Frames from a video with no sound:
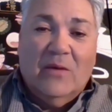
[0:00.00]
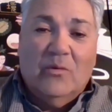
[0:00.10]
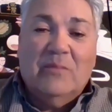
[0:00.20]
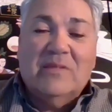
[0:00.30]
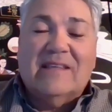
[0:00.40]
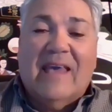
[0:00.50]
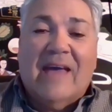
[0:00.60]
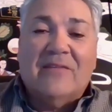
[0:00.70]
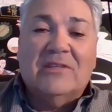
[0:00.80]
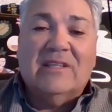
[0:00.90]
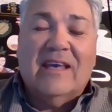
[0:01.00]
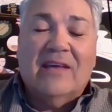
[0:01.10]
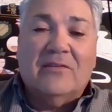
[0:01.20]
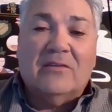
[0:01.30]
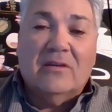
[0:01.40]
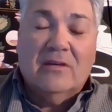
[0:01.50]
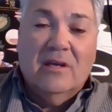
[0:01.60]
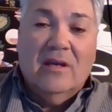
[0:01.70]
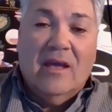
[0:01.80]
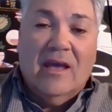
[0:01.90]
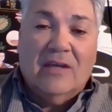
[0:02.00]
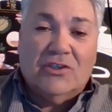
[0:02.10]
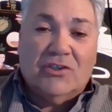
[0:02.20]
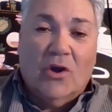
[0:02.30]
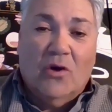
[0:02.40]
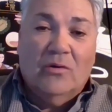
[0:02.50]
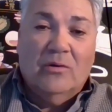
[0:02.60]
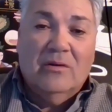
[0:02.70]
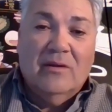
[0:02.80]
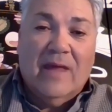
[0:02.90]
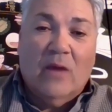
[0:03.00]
then we must gather together and show